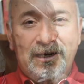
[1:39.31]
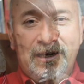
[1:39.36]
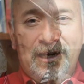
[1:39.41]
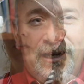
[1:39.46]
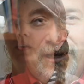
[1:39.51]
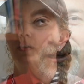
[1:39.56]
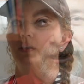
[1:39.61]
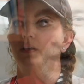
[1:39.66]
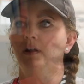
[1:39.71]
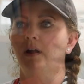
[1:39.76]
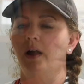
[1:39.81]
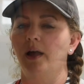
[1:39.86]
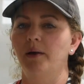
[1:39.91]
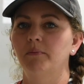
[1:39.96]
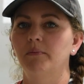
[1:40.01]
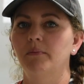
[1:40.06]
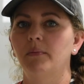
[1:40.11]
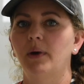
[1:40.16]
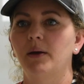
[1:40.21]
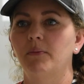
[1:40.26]

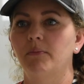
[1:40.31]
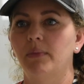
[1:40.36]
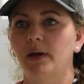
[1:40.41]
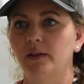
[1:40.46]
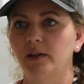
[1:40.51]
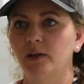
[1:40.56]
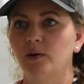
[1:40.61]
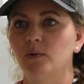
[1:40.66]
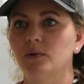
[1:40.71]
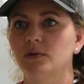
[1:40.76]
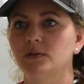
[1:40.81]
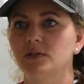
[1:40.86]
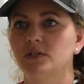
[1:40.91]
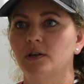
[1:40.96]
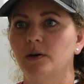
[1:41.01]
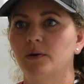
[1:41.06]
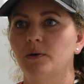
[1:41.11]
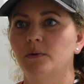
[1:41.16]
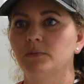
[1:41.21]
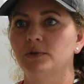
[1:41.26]
I'm bilingual,
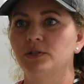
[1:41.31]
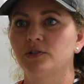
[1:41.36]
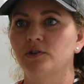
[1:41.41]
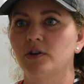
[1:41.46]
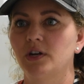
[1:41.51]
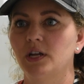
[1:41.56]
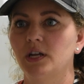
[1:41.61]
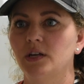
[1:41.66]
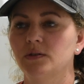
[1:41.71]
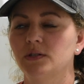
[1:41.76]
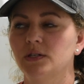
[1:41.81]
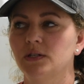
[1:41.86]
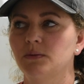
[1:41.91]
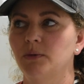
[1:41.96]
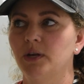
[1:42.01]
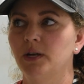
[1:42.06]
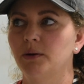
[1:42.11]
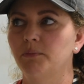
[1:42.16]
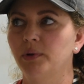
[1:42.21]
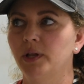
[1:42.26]
so Mr. D uses
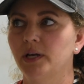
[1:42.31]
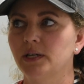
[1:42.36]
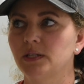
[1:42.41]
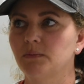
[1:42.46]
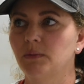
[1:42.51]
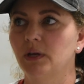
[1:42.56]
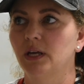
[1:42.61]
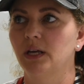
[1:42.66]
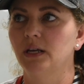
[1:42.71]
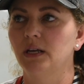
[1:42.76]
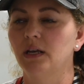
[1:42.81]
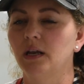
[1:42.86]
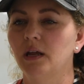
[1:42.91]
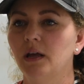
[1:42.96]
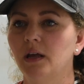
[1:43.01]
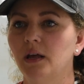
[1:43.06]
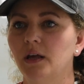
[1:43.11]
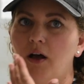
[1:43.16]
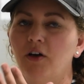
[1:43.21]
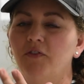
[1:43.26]
me and plugs me in.
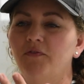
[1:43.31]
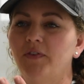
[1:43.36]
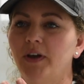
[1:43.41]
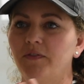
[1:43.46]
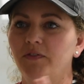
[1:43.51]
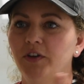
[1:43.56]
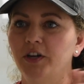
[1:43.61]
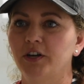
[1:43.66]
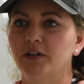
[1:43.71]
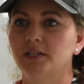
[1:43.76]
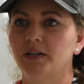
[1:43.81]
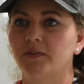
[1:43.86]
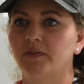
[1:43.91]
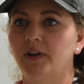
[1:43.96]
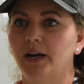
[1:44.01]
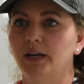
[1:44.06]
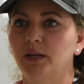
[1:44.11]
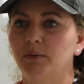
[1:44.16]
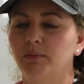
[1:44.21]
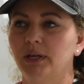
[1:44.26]
All 5 years I've
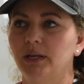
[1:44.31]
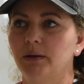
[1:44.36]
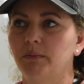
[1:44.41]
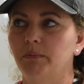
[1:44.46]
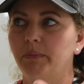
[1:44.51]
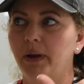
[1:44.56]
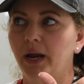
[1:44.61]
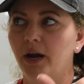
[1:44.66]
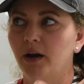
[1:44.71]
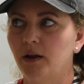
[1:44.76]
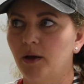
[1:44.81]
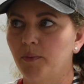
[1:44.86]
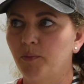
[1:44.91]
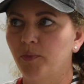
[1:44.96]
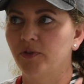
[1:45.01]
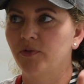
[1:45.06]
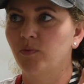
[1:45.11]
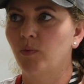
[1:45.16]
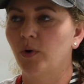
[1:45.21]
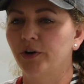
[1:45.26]
kind of been paired up
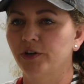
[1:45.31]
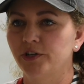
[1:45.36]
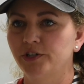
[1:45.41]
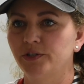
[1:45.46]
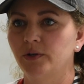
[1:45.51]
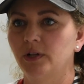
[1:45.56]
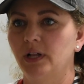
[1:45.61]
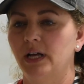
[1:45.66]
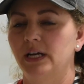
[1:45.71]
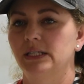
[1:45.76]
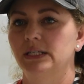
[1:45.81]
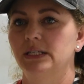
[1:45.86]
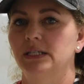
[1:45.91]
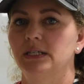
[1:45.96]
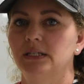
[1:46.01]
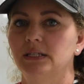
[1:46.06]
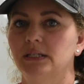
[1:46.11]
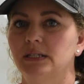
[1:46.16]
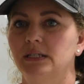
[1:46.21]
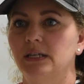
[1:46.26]
with 1 or 2
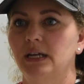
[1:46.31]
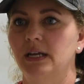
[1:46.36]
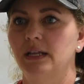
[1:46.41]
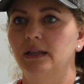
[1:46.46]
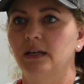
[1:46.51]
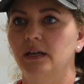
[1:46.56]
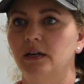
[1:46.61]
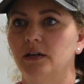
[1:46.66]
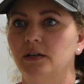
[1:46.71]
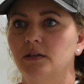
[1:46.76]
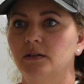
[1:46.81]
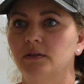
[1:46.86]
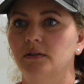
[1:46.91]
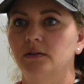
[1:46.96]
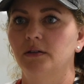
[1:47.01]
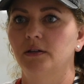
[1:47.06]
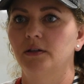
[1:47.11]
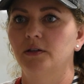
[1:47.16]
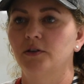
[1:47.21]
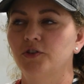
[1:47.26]
classes, and then
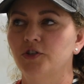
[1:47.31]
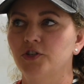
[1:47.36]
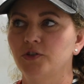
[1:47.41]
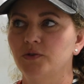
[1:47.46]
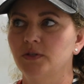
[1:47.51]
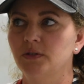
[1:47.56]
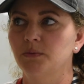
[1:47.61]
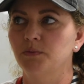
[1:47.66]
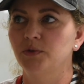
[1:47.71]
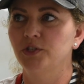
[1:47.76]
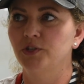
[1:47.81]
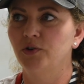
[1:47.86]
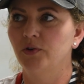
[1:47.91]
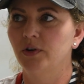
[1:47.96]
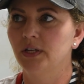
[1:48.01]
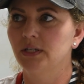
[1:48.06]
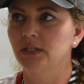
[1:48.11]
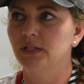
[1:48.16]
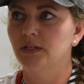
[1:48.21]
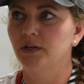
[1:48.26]
they'll choose some
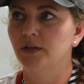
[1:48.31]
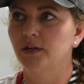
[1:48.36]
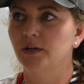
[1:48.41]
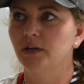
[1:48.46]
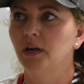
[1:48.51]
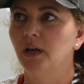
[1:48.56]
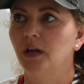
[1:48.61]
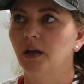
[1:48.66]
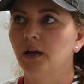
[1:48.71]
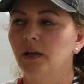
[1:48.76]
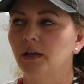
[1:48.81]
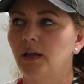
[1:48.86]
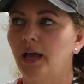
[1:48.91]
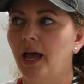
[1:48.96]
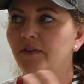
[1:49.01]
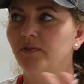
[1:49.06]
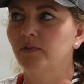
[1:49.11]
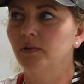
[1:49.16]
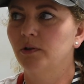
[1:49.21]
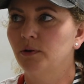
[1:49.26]
students that
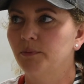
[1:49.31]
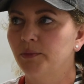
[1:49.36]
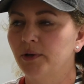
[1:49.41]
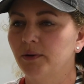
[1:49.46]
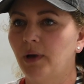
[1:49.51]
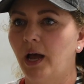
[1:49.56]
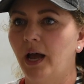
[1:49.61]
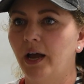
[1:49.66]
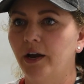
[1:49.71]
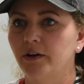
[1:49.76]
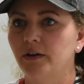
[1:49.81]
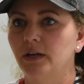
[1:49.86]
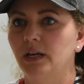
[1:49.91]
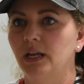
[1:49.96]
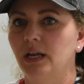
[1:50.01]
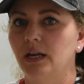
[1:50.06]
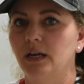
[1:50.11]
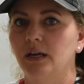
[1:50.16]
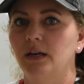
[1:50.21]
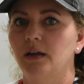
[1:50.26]
have a little bit higher
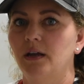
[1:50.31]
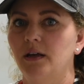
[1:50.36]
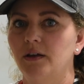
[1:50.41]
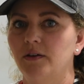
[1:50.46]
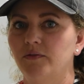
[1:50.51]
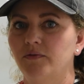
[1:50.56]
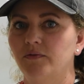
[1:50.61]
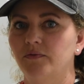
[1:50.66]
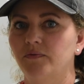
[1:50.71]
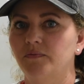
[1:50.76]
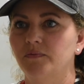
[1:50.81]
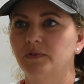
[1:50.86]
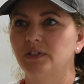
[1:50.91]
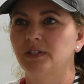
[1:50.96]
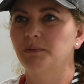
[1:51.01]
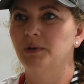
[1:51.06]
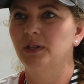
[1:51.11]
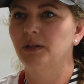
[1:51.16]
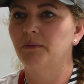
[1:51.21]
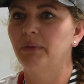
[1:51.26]
need of
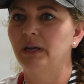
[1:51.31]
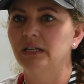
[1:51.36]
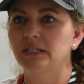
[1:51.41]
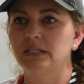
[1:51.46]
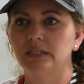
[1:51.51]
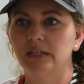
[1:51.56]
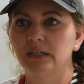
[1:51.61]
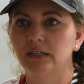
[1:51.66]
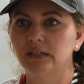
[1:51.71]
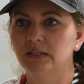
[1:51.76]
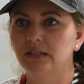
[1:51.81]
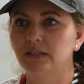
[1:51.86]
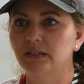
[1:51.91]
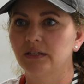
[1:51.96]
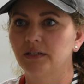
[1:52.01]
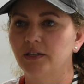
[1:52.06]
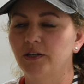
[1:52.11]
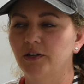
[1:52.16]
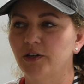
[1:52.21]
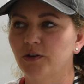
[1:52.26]
some of the basics,
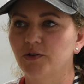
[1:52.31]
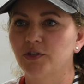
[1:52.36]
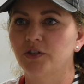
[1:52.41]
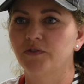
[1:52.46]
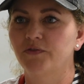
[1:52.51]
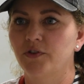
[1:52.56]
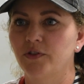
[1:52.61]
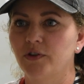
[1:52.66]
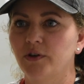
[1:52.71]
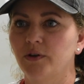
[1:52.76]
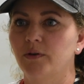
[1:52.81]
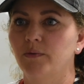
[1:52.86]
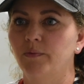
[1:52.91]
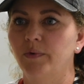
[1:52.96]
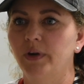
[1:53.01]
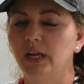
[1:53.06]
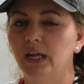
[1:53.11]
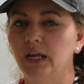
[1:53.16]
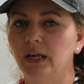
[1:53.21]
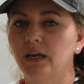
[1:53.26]
just for the
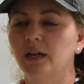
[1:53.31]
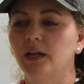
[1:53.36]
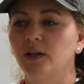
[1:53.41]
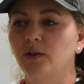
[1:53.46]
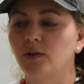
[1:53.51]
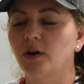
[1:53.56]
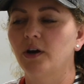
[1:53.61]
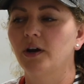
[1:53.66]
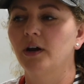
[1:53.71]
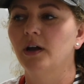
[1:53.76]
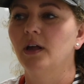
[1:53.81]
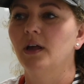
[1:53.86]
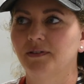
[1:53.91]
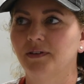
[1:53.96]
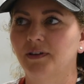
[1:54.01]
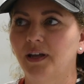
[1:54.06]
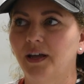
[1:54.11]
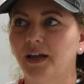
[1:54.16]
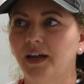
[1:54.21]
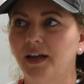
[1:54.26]
reading and ELAR.
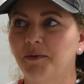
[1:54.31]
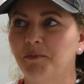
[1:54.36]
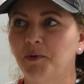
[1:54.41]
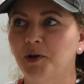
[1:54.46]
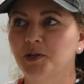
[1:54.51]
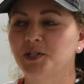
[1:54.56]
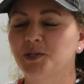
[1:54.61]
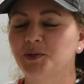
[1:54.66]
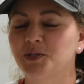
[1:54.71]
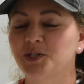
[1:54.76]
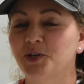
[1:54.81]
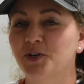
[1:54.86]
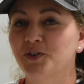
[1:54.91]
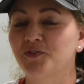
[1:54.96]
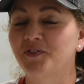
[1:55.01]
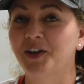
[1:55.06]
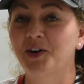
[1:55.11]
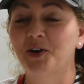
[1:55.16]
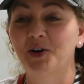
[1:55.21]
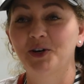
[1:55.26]
I am also a
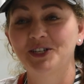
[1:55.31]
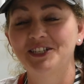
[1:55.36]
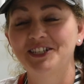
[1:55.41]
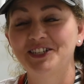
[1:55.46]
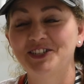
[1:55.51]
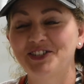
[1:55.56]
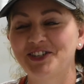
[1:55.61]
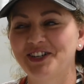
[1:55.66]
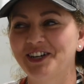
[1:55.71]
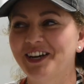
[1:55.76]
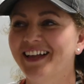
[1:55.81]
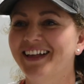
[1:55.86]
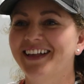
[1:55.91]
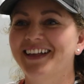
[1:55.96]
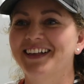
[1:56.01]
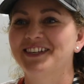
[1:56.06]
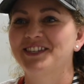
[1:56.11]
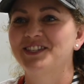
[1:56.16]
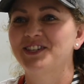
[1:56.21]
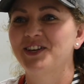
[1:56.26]
certified art teacher,
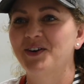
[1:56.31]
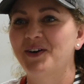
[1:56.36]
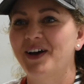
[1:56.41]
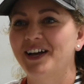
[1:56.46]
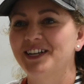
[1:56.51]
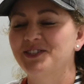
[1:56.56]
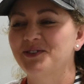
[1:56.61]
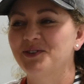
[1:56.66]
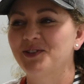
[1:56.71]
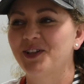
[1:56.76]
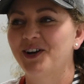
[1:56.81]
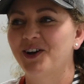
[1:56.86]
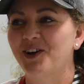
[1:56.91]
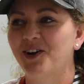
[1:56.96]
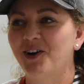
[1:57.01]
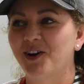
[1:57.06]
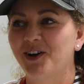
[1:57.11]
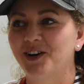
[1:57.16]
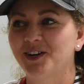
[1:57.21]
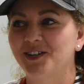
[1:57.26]
so I do a lot of
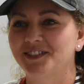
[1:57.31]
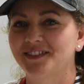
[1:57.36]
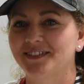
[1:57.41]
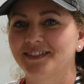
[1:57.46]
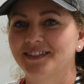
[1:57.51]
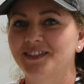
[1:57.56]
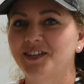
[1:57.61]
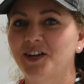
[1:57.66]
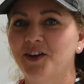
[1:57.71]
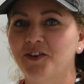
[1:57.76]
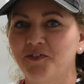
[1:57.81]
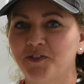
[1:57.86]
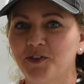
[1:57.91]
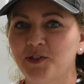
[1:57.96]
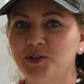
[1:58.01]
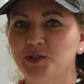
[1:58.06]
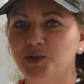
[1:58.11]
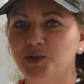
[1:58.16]
art stuff for the